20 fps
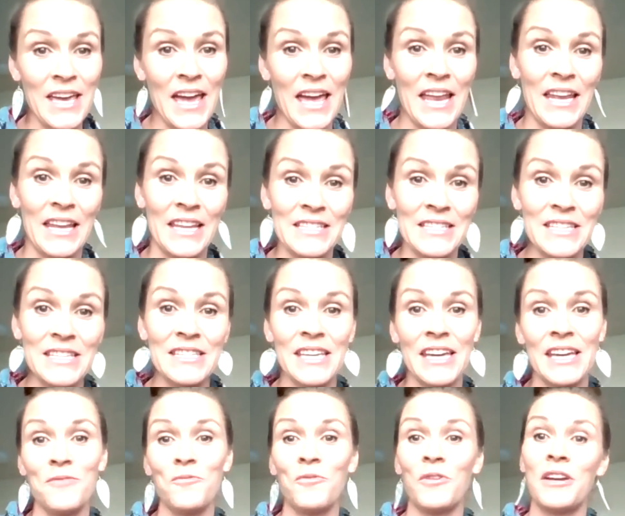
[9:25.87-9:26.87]
And this is
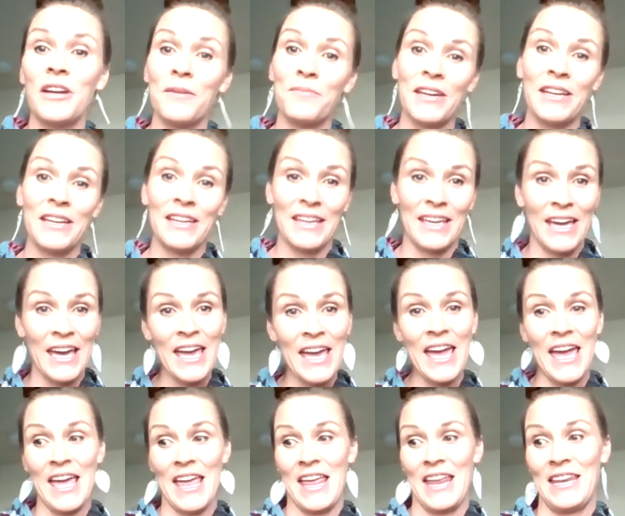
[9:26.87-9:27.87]
what I'm going to get.
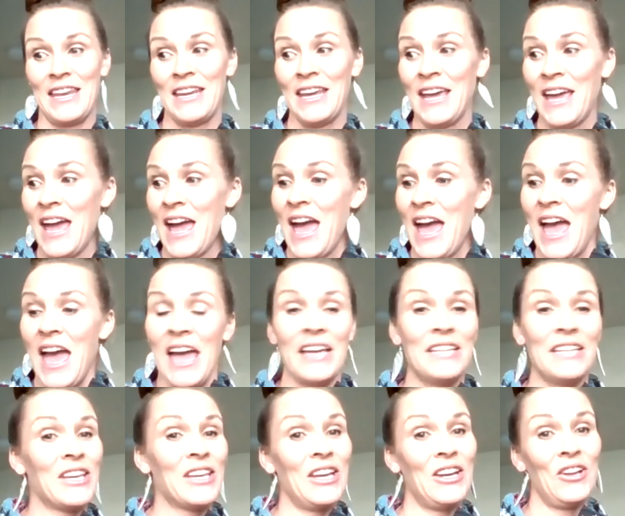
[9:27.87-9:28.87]
And
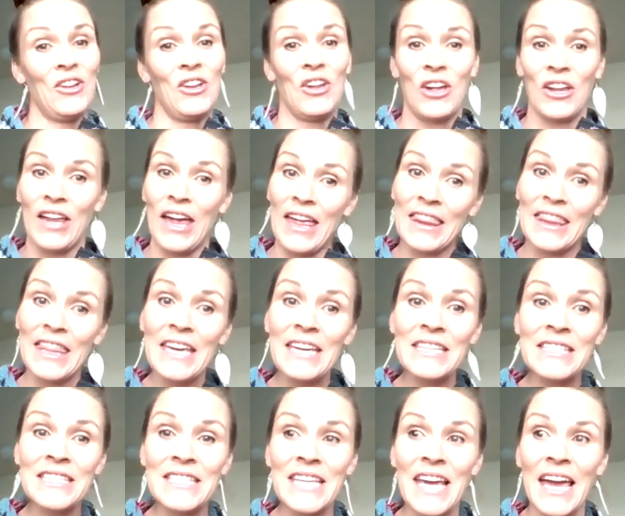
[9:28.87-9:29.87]
it's going to look like this.